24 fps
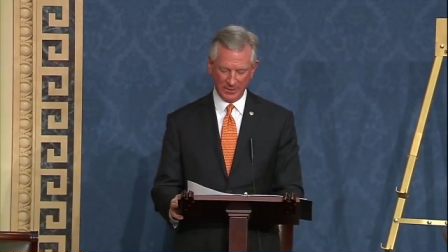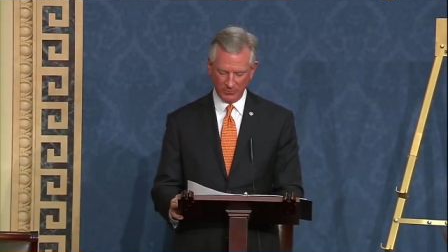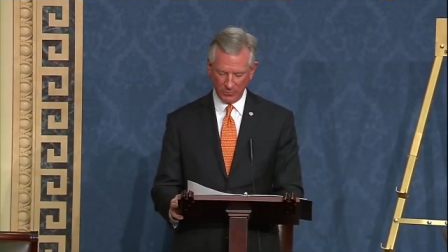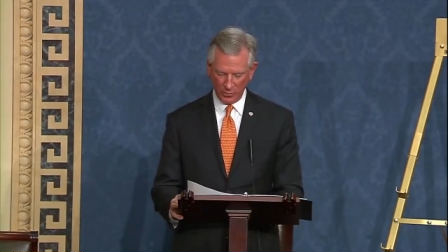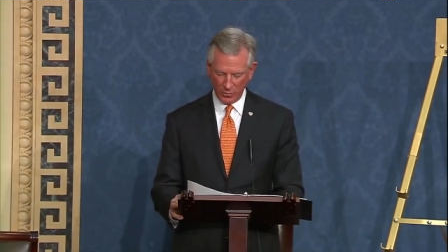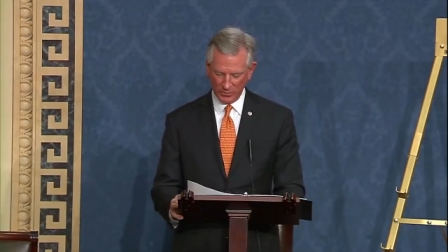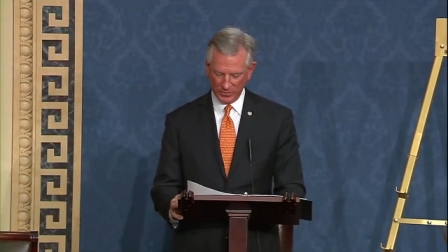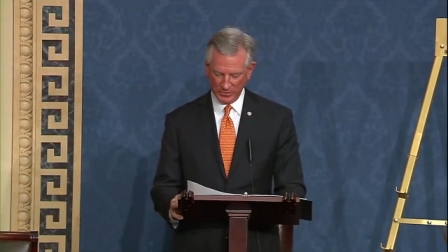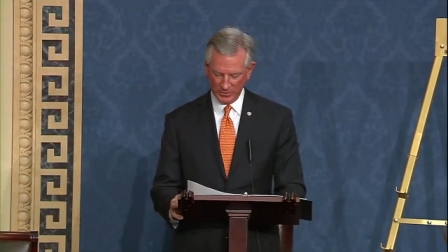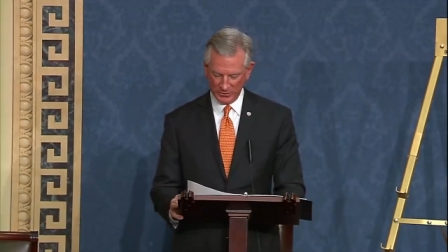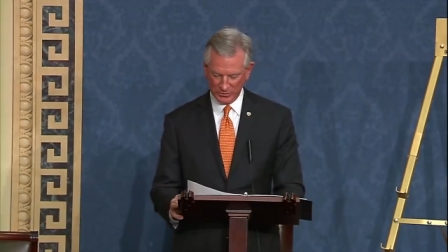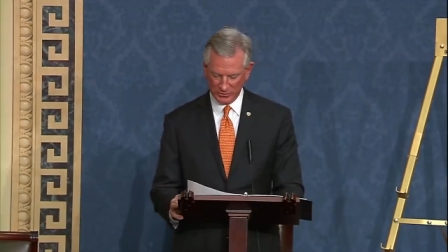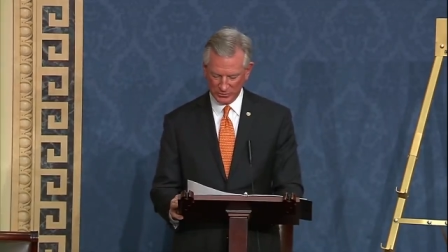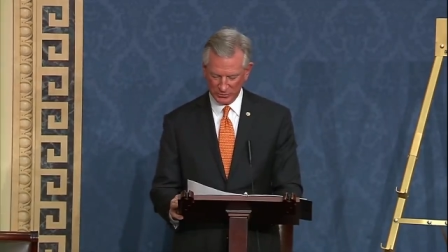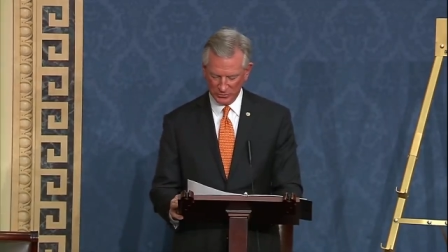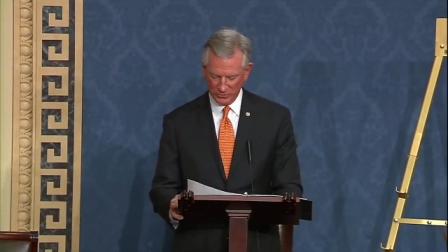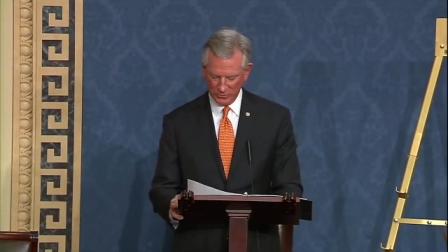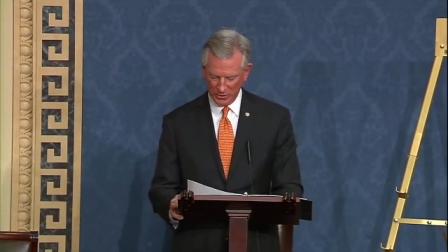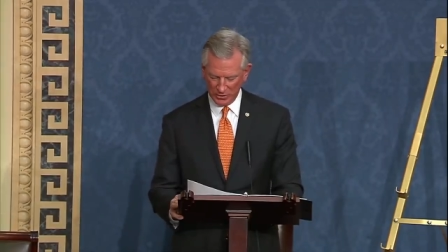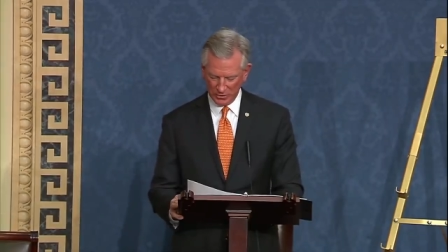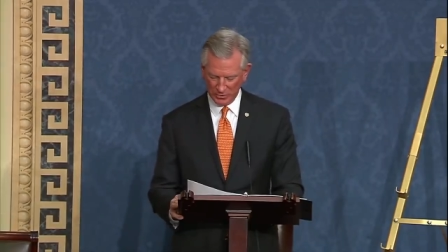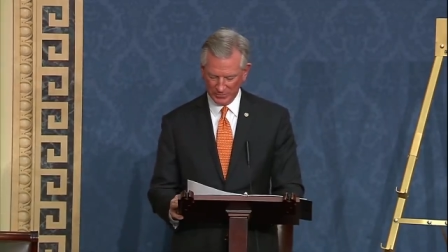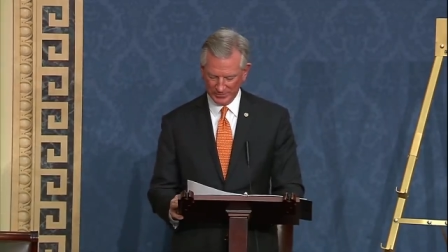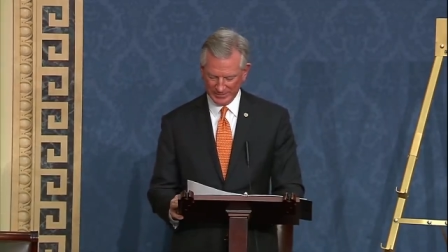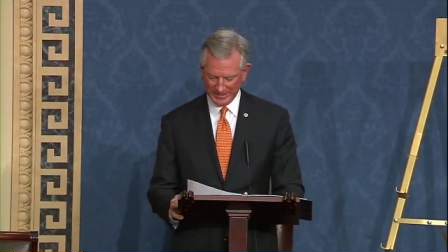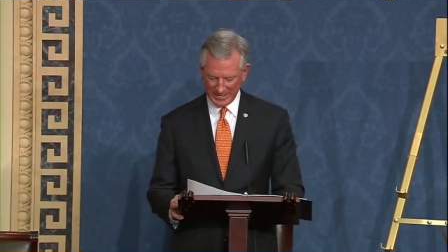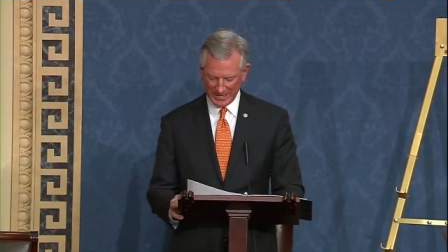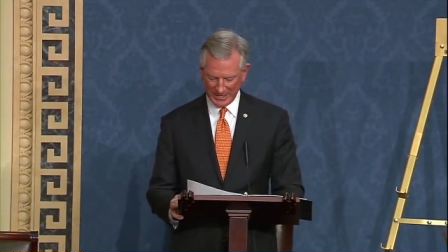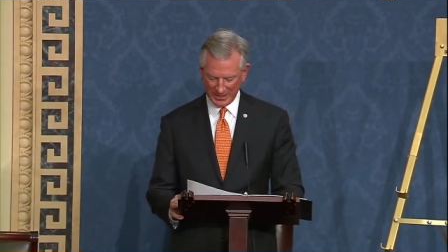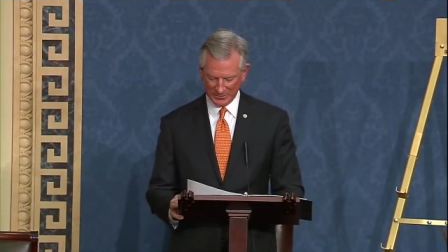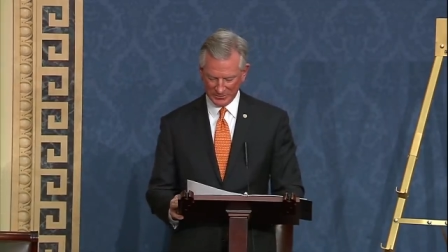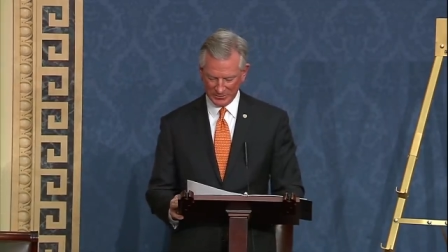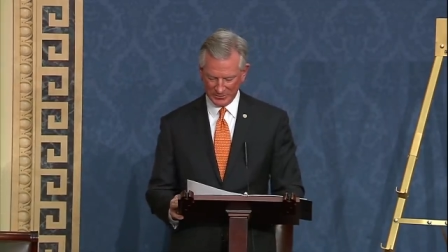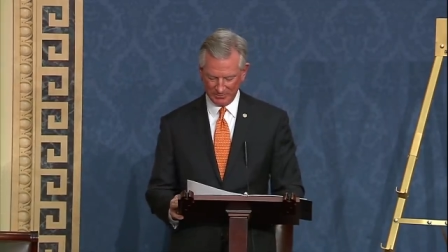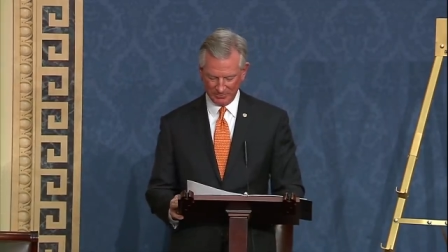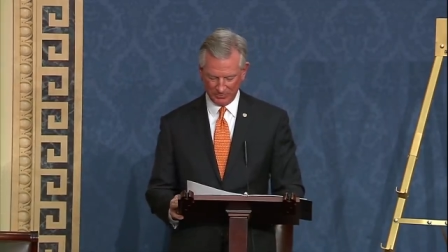more than
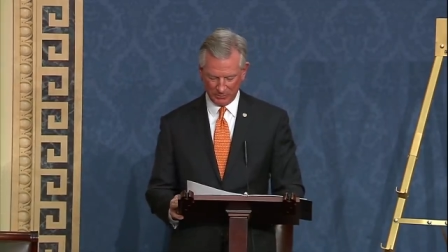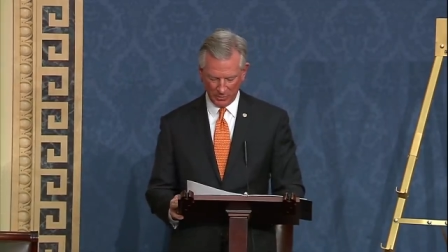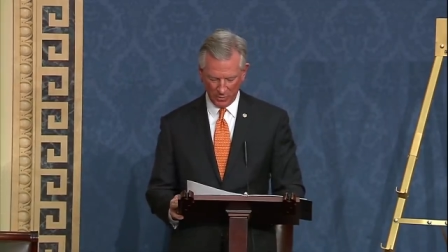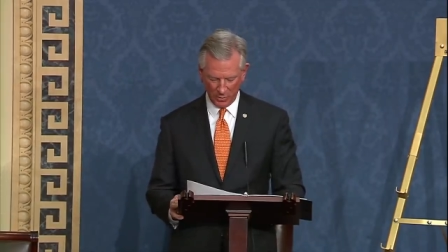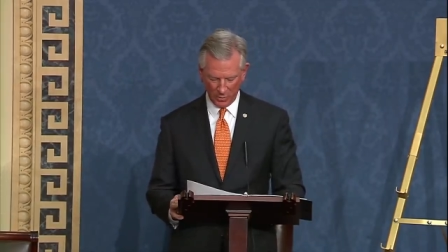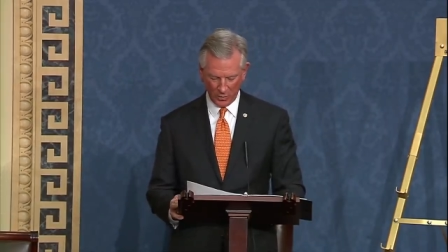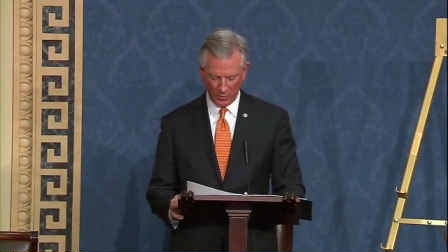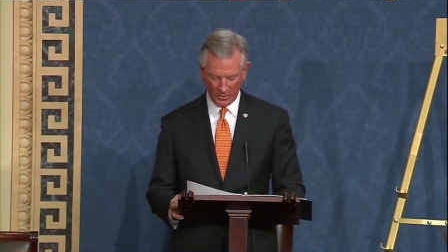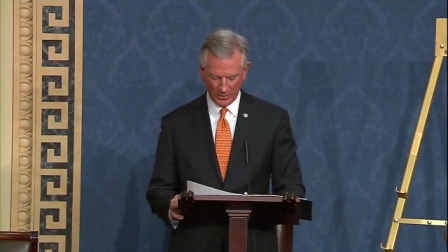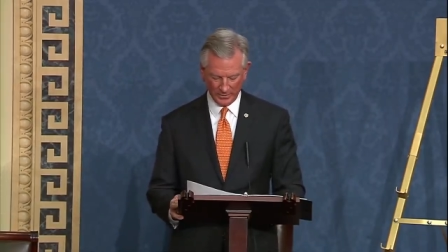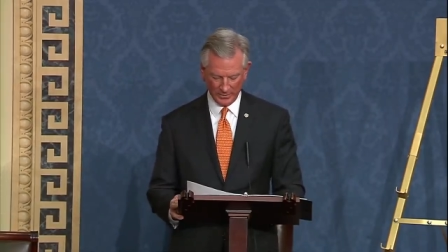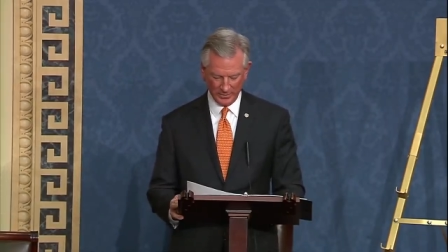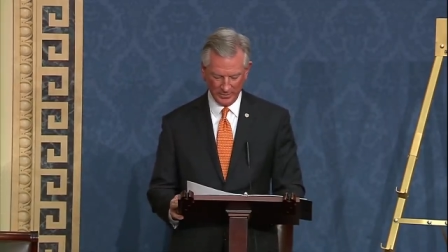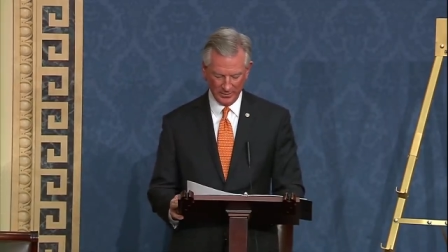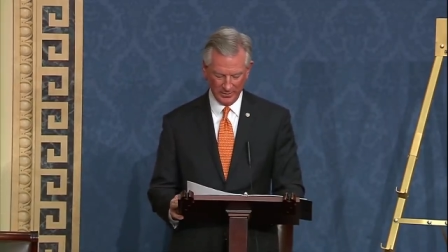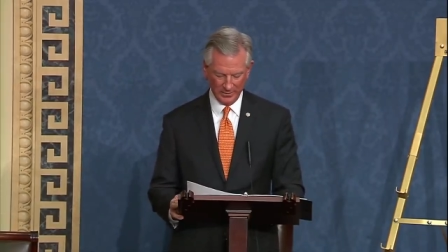200,000 employed